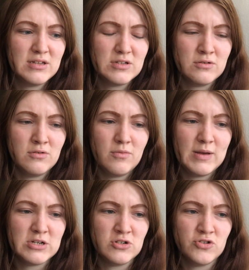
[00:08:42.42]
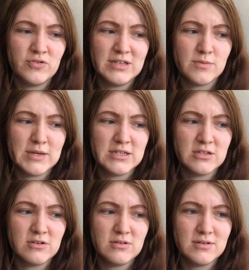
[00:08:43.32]
so the only person she really speaks
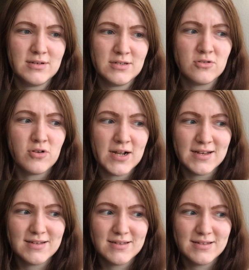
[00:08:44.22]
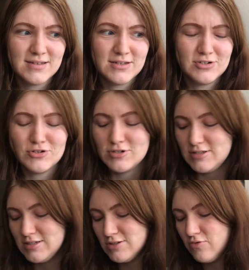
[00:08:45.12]
to is Craig during
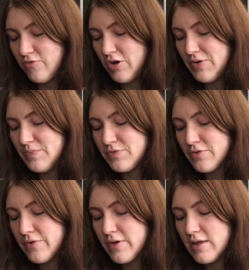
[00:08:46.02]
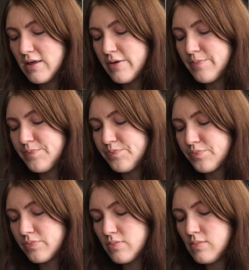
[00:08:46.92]
the snowfall. So
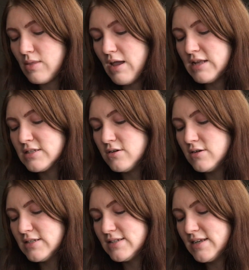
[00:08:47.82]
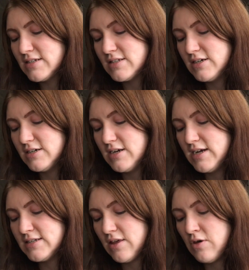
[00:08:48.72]
it's not as sinister
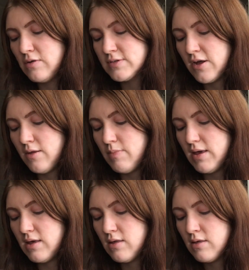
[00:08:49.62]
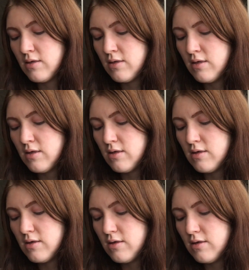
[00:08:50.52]
as I thought it was going to be.
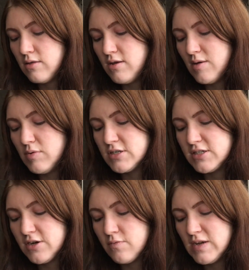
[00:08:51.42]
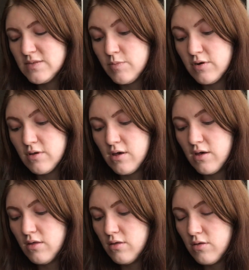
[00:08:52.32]
The neighbours stare and whisper,
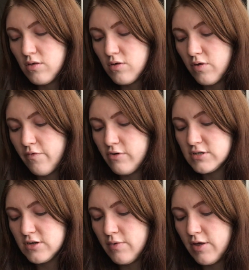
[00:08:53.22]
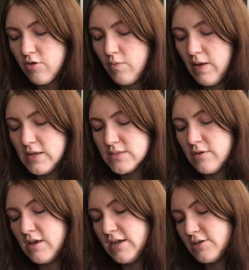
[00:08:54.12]
yeah, she's forced to question why Elizabeth
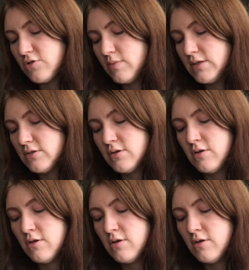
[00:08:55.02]
hated her so much.